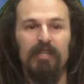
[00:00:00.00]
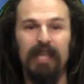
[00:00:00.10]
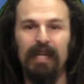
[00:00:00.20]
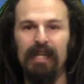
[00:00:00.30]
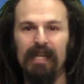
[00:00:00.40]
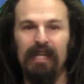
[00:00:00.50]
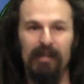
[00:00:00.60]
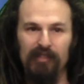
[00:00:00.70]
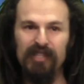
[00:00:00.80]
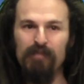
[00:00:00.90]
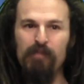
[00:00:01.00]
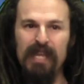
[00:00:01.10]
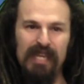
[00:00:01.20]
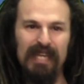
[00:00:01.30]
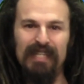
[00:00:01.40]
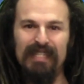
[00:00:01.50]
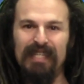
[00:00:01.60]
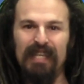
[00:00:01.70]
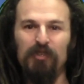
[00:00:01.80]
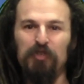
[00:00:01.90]
Secondly, this mini kitten
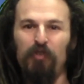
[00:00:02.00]
signals